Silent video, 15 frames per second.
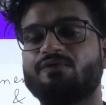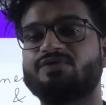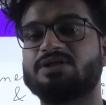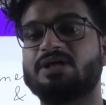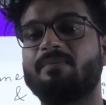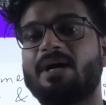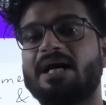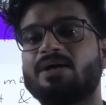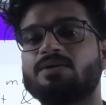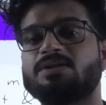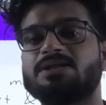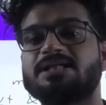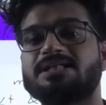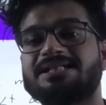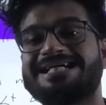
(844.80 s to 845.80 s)
of some
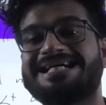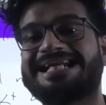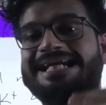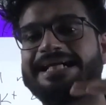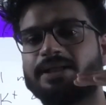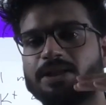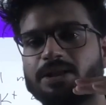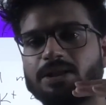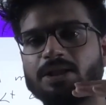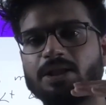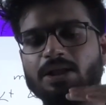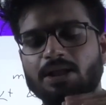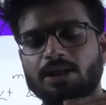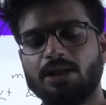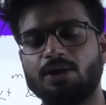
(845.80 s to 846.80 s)
ions is
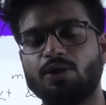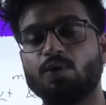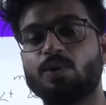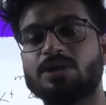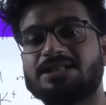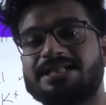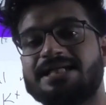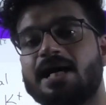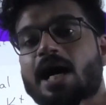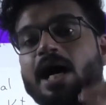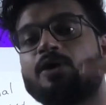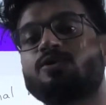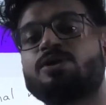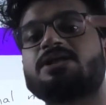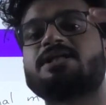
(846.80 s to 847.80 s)
greater towards the
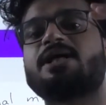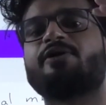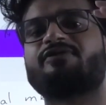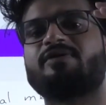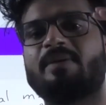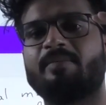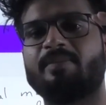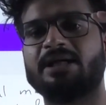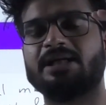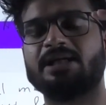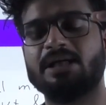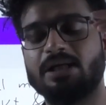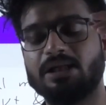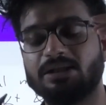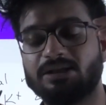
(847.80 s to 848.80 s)
outer side of the membrane.
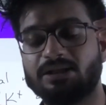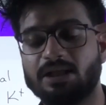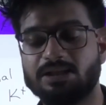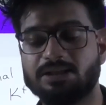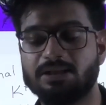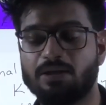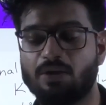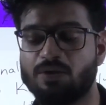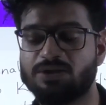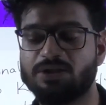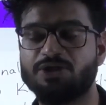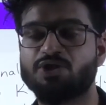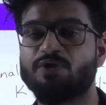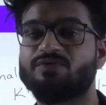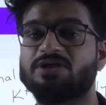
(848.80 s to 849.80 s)
The
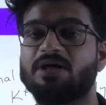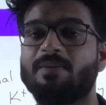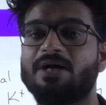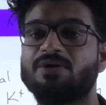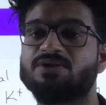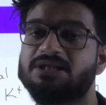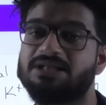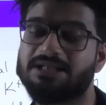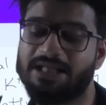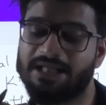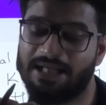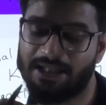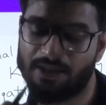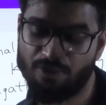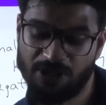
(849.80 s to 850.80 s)
concentration of some ions is
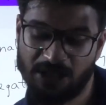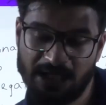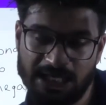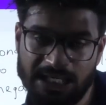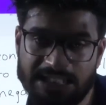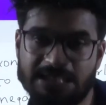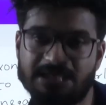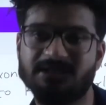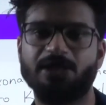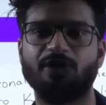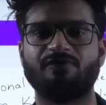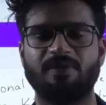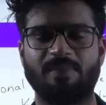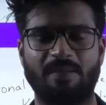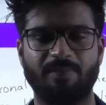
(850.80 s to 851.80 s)
greater on the inner side
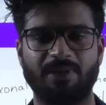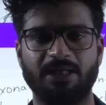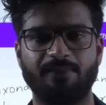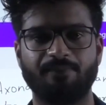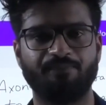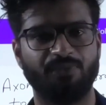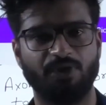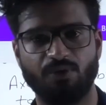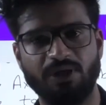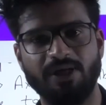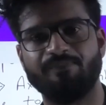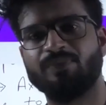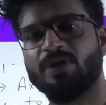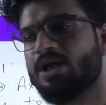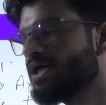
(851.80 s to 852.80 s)
of the membrane.
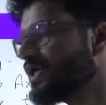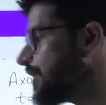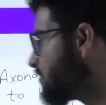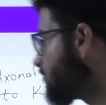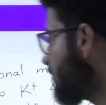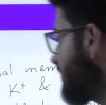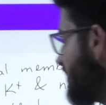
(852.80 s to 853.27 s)
Okay. So